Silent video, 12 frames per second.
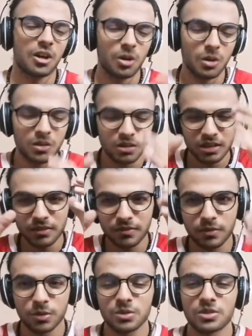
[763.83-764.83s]
all the
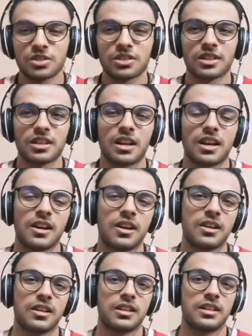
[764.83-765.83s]
fruits
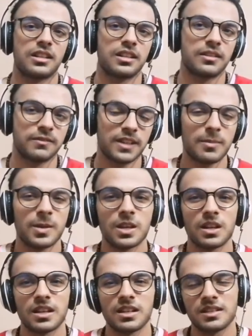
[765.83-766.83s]
are
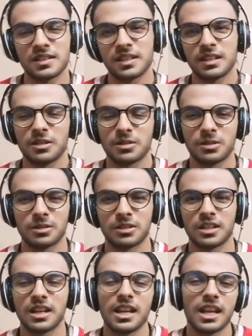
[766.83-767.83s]
feminine
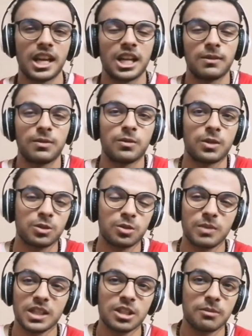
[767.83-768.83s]
singular. And if you want
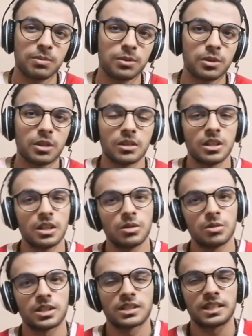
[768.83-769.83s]
to make them plural,
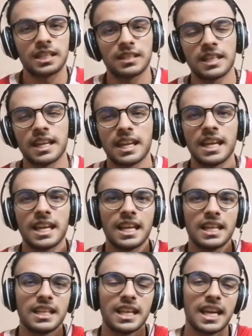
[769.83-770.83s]
you just take the
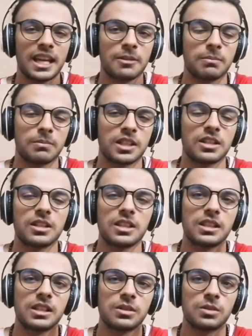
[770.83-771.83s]
A and turn
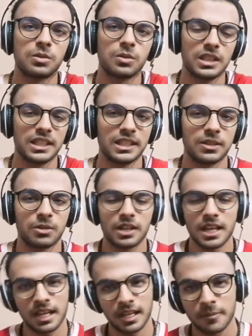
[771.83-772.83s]
it into E
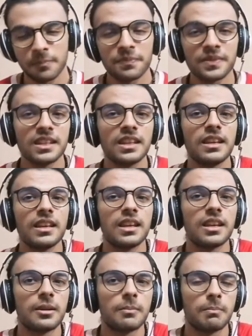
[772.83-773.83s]
or E.
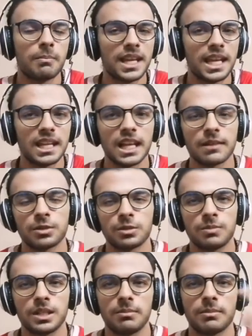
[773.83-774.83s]
Mela
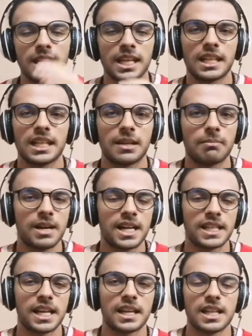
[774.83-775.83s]
would be mele,
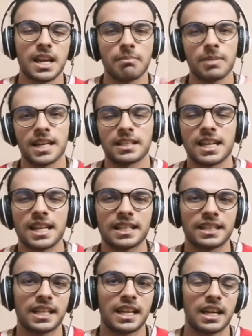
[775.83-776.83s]
banana,
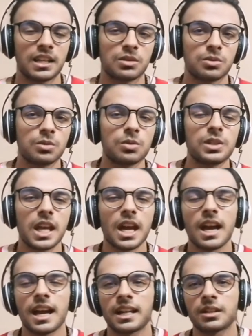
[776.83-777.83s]
banane,
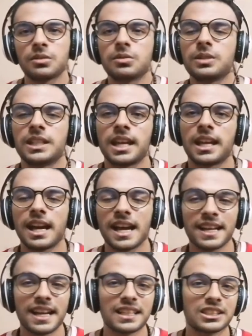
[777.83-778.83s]
anguria, angurie,
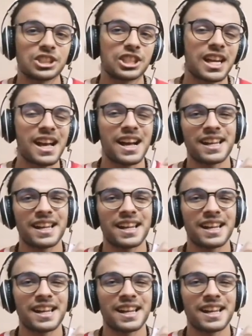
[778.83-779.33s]
arancia,